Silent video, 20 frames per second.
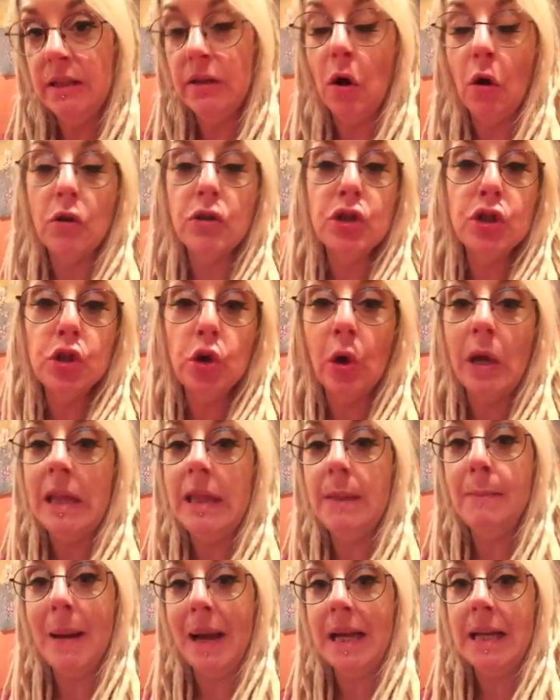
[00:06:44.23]
Got stuck
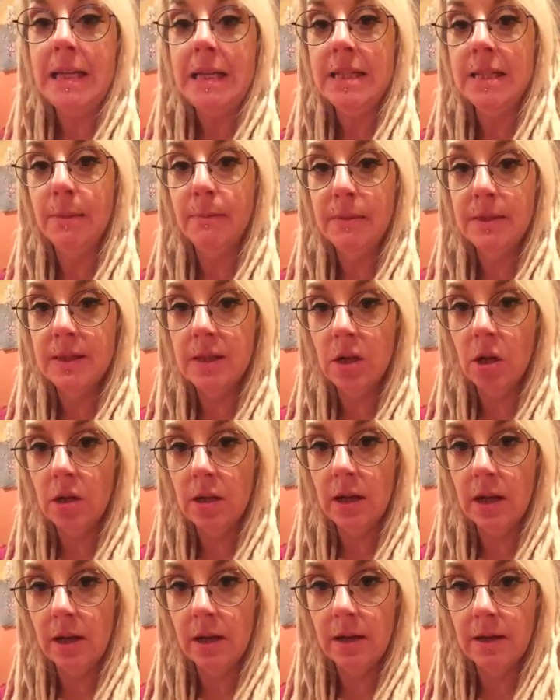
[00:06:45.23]
in mechanisms and
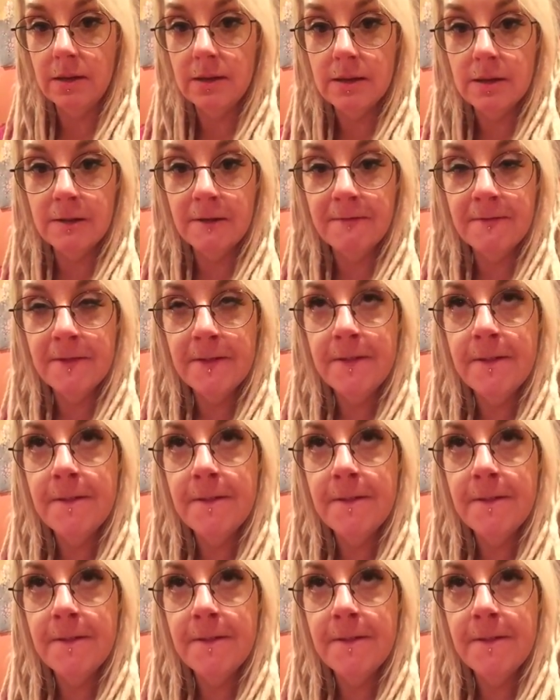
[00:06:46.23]
all that kind of stuff.